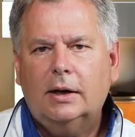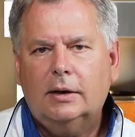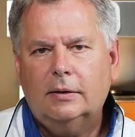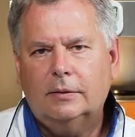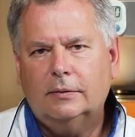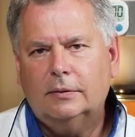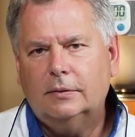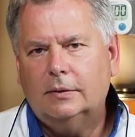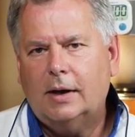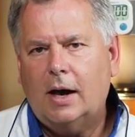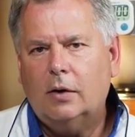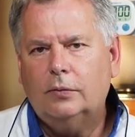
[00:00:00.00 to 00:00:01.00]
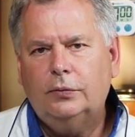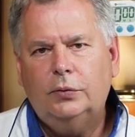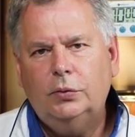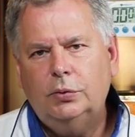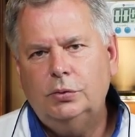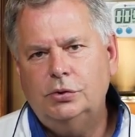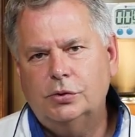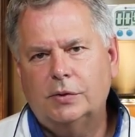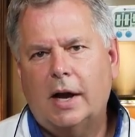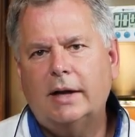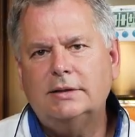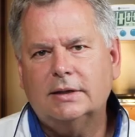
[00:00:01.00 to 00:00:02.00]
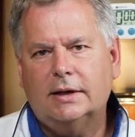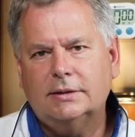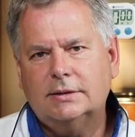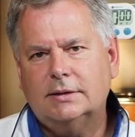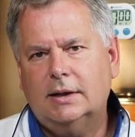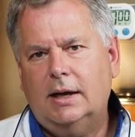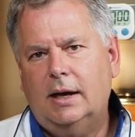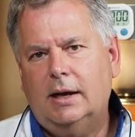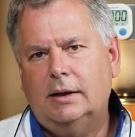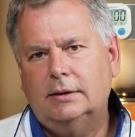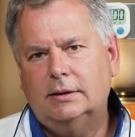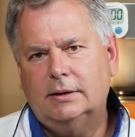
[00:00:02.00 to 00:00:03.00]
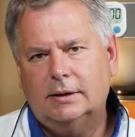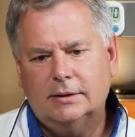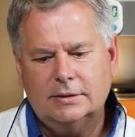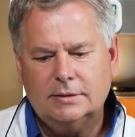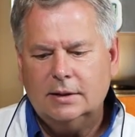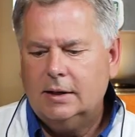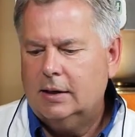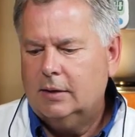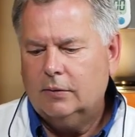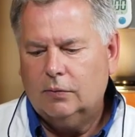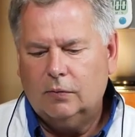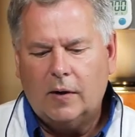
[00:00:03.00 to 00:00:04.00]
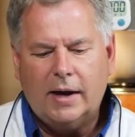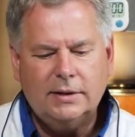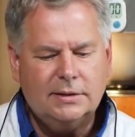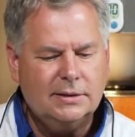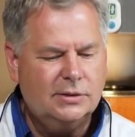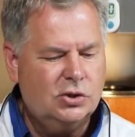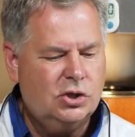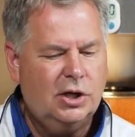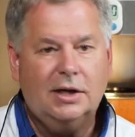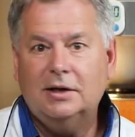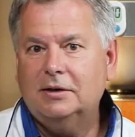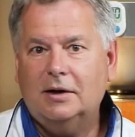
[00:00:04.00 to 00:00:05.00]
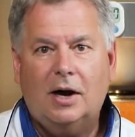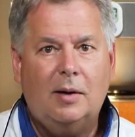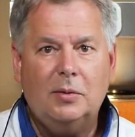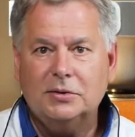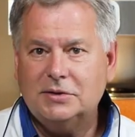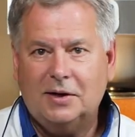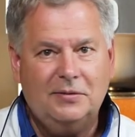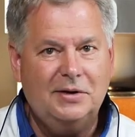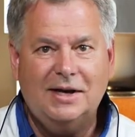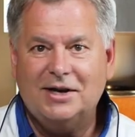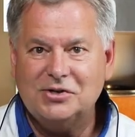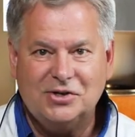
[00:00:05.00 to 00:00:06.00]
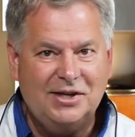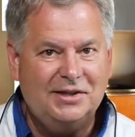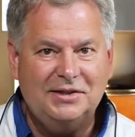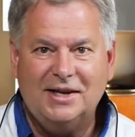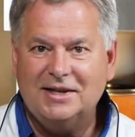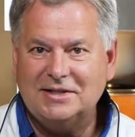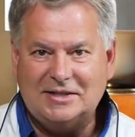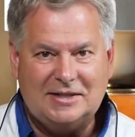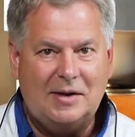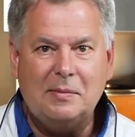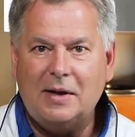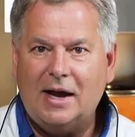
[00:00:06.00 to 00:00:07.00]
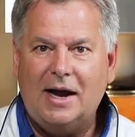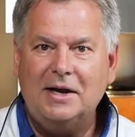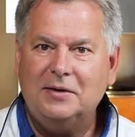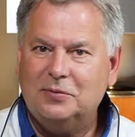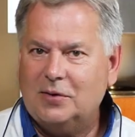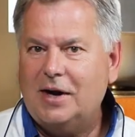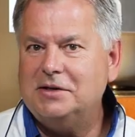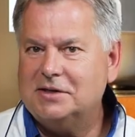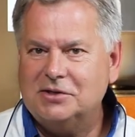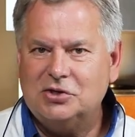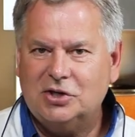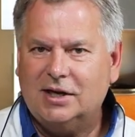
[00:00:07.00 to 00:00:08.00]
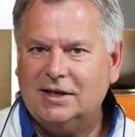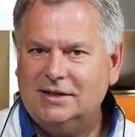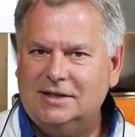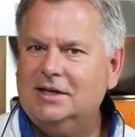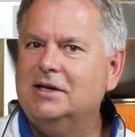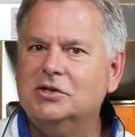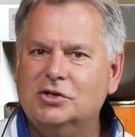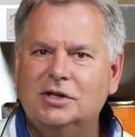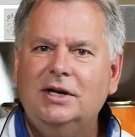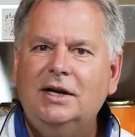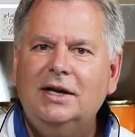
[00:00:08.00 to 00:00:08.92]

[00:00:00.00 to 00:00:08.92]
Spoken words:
how food unites us. And rice and chicken, almost every nationality has some kind of rice and chicken dish.